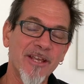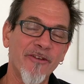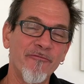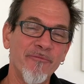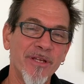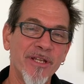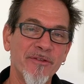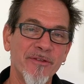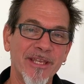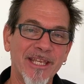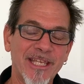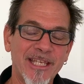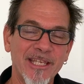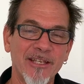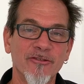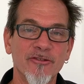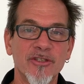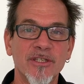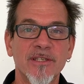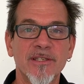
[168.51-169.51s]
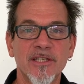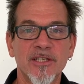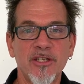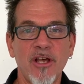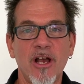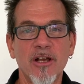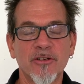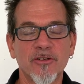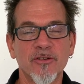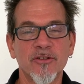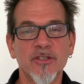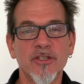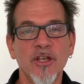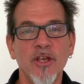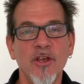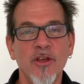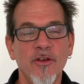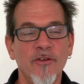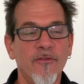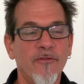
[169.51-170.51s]
have been the healers and the doctors
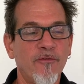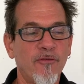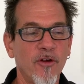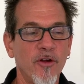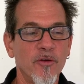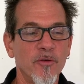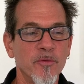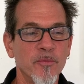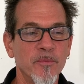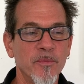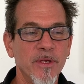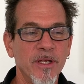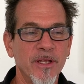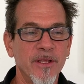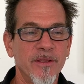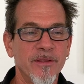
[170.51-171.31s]
from